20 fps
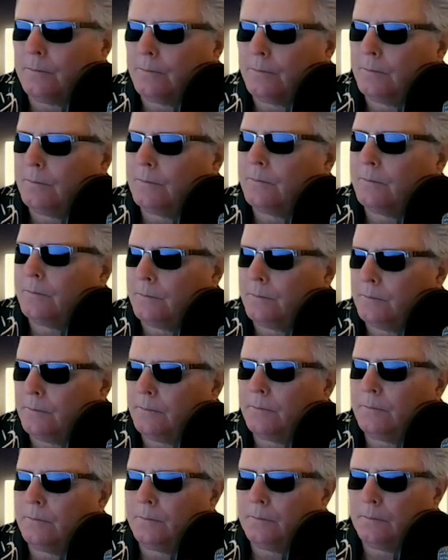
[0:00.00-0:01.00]

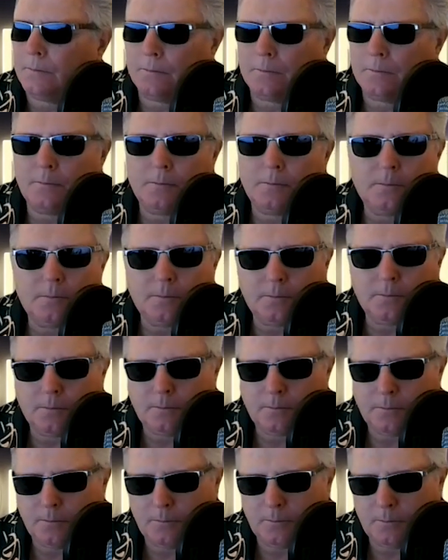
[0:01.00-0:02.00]

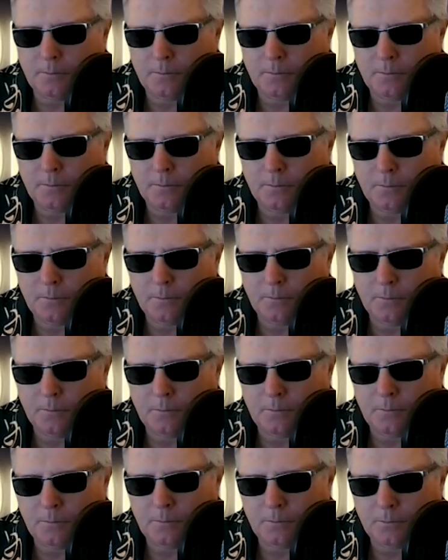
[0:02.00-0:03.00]

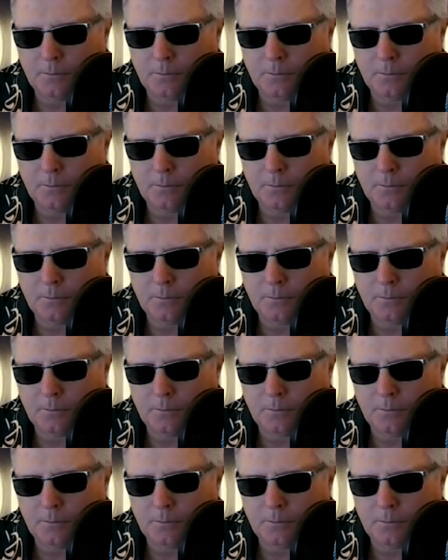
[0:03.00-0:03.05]
(silent)